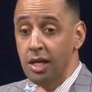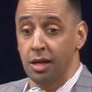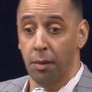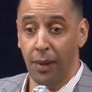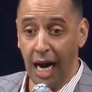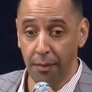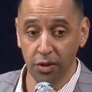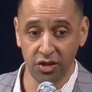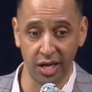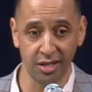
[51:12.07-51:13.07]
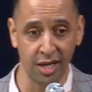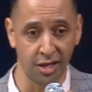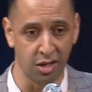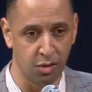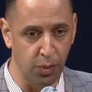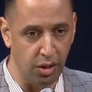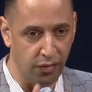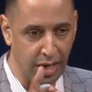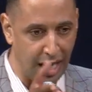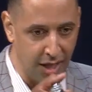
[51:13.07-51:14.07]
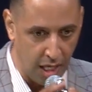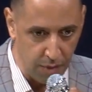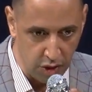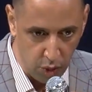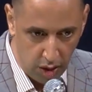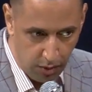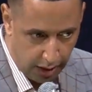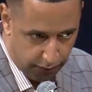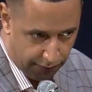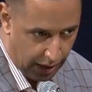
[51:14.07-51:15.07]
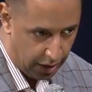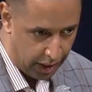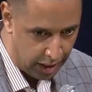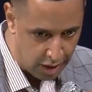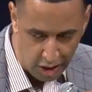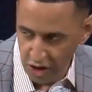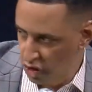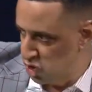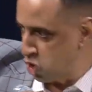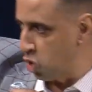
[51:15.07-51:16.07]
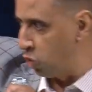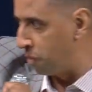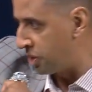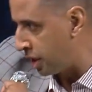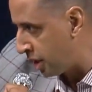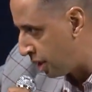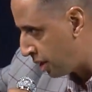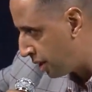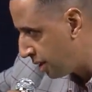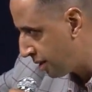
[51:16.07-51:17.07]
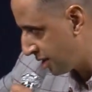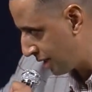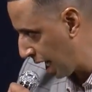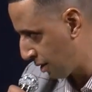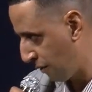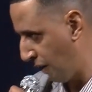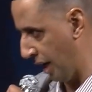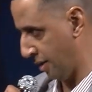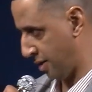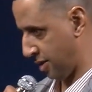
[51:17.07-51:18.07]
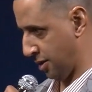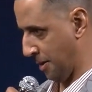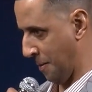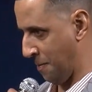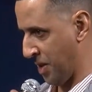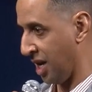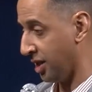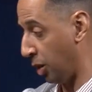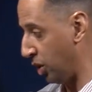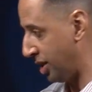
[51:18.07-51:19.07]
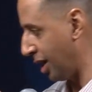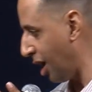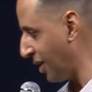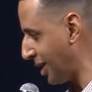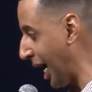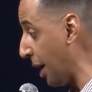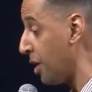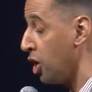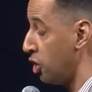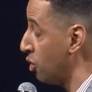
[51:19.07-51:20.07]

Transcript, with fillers: the Bible says that the Spirit of God came between them like a fire and consumed the sacrifice. See, we sing all the time, you